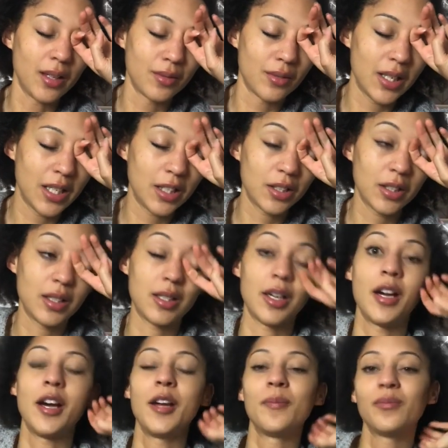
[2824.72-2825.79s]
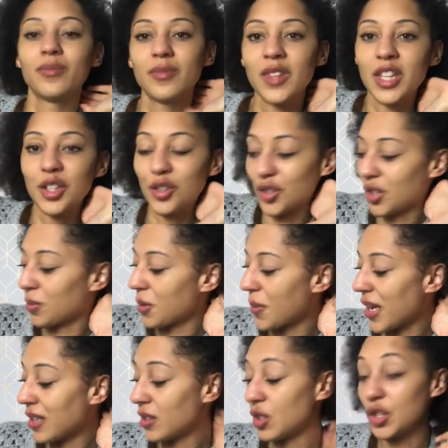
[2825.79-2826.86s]
a really good time and got some
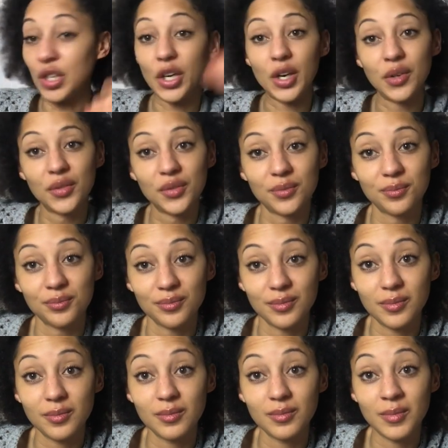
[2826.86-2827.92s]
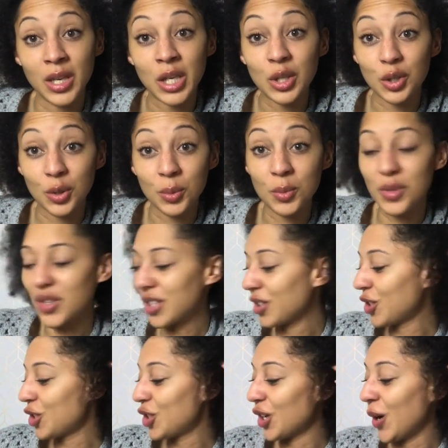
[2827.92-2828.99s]
amazing stuff. A couple more things
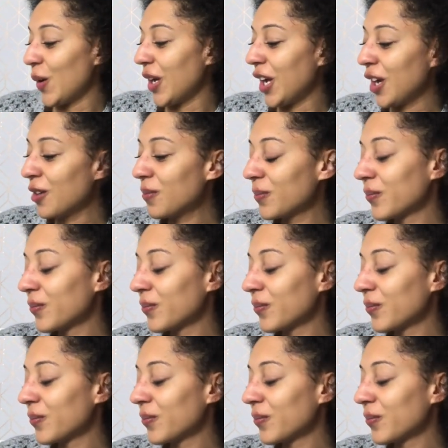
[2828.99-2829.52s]
to show you.